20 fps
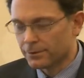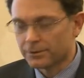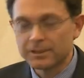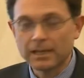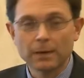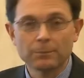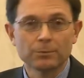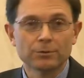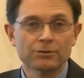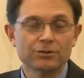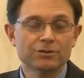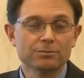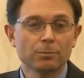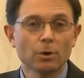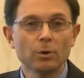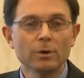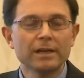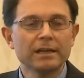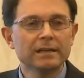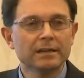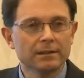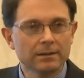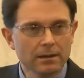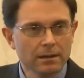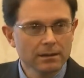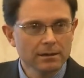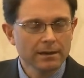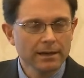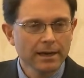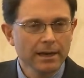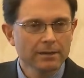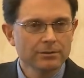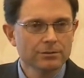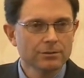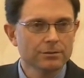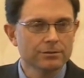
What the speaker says: example, smoking and lung cancer.